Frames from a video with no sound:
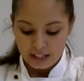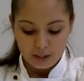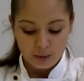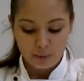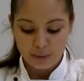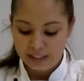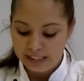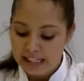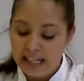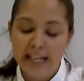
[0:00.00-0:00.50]

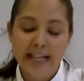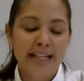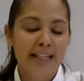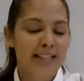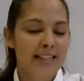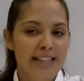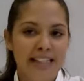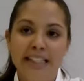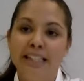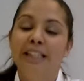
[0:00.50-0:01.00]

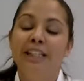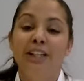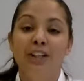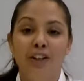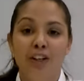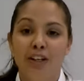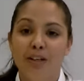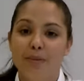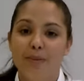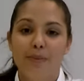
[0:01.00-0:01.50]
cuisines in
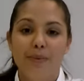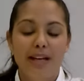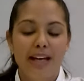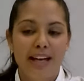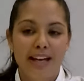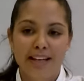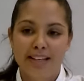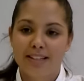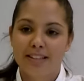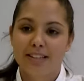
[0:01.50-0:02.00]
Europe,
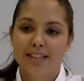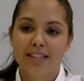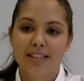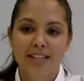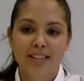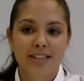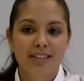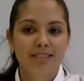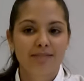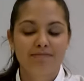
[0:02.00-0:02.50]
and
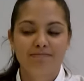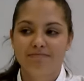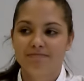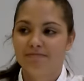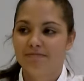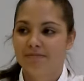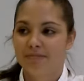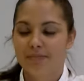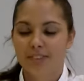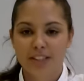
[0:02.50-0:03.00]

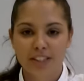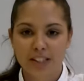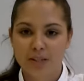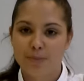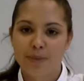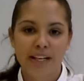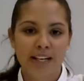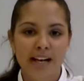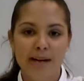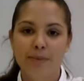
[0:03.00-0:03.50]

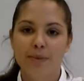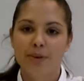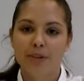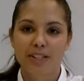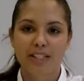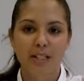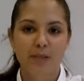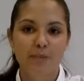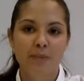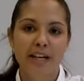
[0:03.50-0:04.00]
just being able to
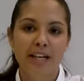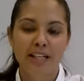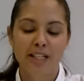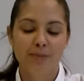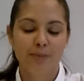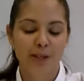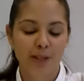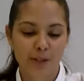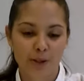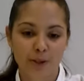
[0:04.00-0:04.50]
expand
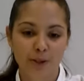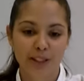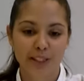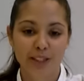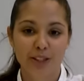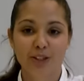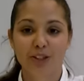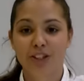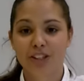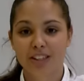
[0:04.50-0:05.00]
my
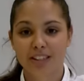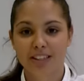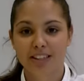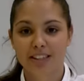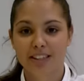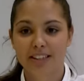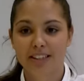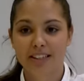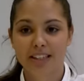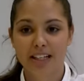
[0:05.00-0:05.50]
knowledge,
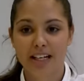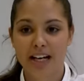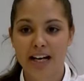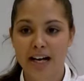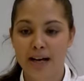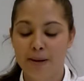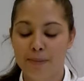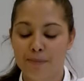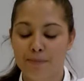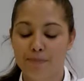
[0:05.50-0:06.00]

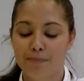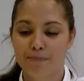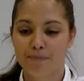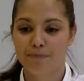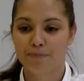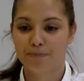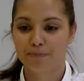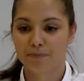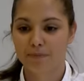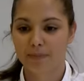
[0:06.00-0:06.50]
and
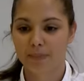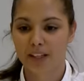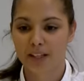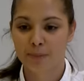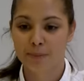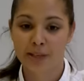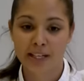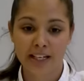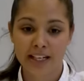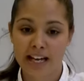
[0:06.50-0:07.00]

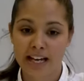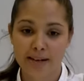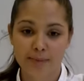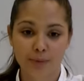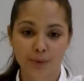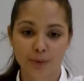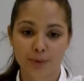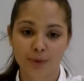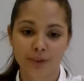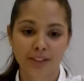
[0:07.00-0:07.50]
being
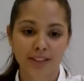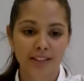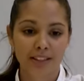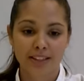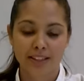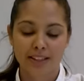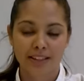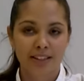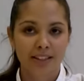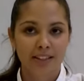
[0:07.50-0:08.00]
able
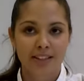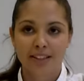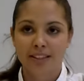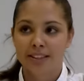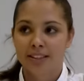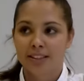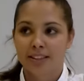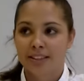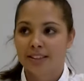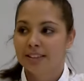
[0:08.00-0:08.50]

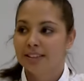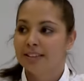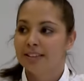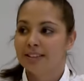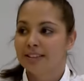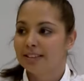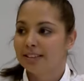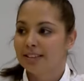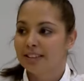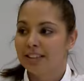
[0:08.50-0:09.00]

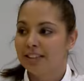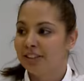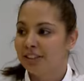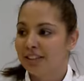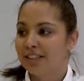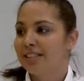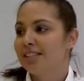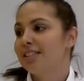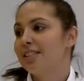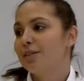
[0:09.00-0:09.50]
to
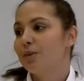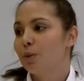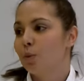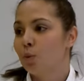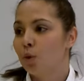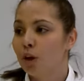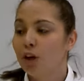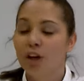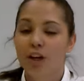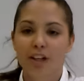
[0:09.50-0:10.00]
just
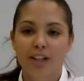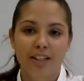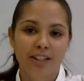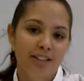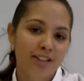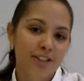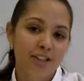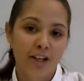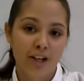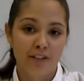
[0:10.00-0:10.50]
work in
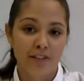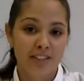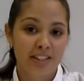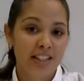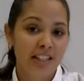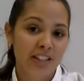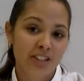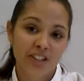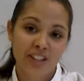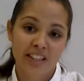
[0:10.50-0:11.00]
a service
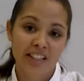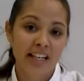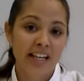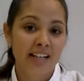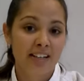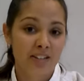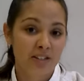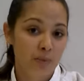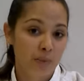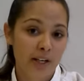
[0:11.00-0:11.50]
kitchen
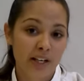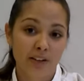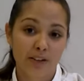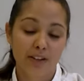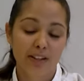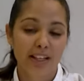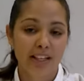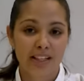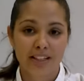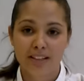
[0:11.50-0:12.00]
again as
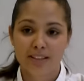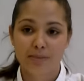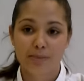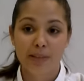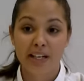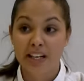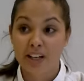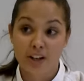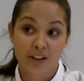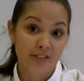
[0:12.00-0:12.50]
well, and
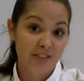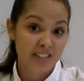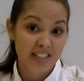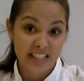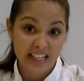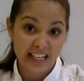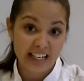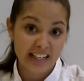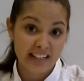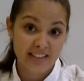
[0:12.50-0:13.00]
being
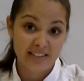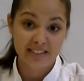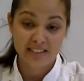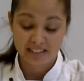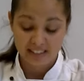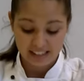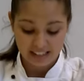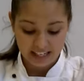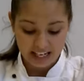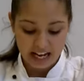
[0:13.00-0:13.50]

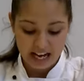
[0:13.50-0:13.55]
overseas.